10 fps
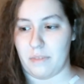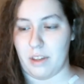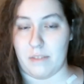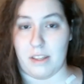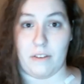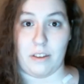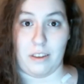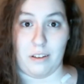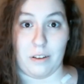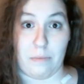It was even
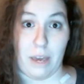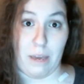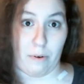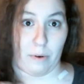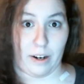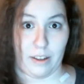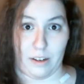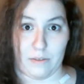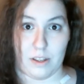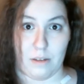on the paperwork that it
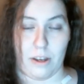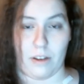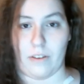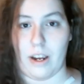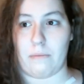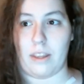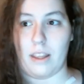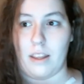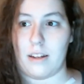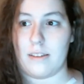was going to be on the right, but
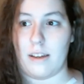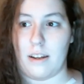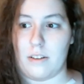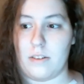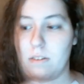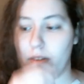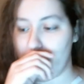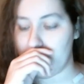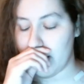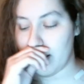then they decided to do a
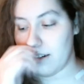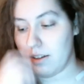left side.